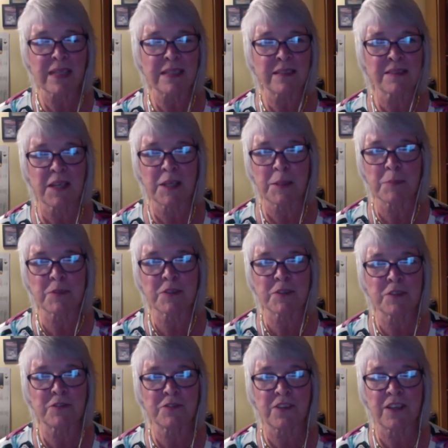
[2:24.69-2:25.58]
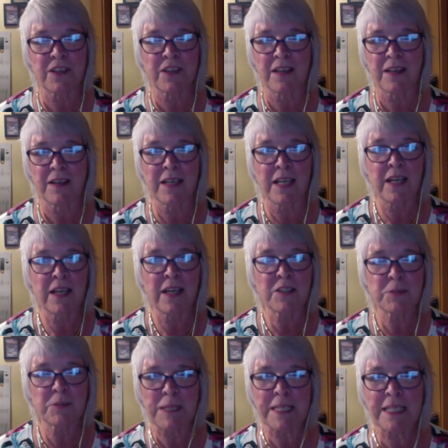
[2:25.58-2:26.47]
types of
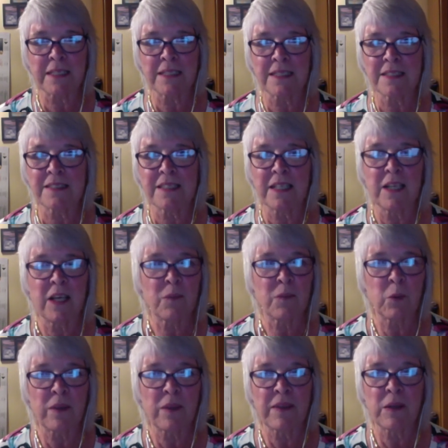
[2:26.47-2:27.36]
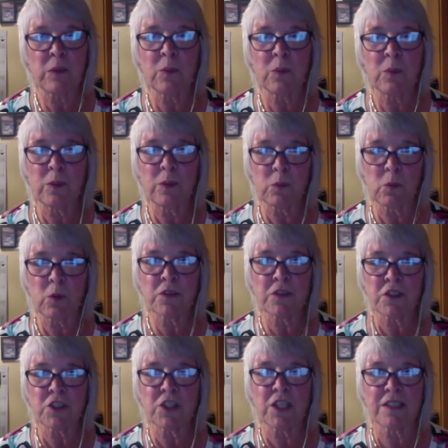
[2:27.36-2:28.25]
speakers, where it
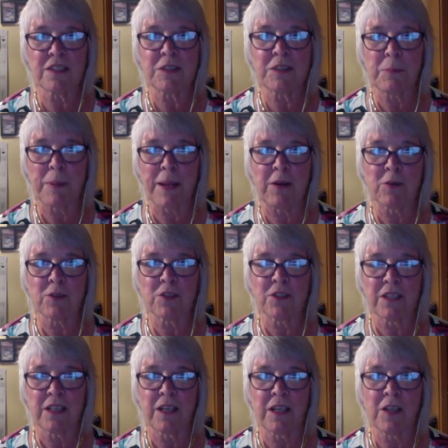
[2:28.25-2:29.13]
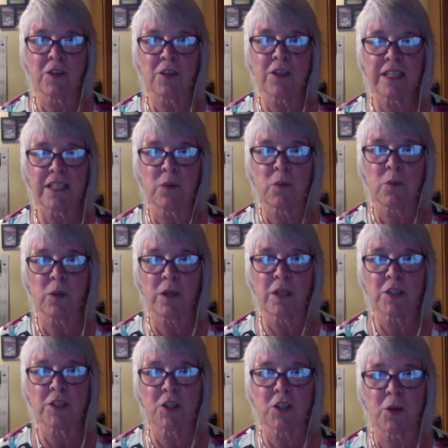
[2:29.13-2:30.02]
wasn't just about looking at
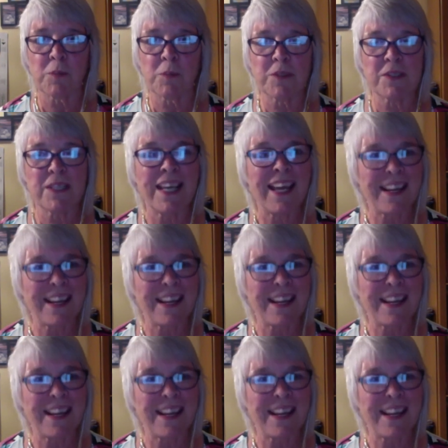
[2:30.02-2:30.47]
workshops.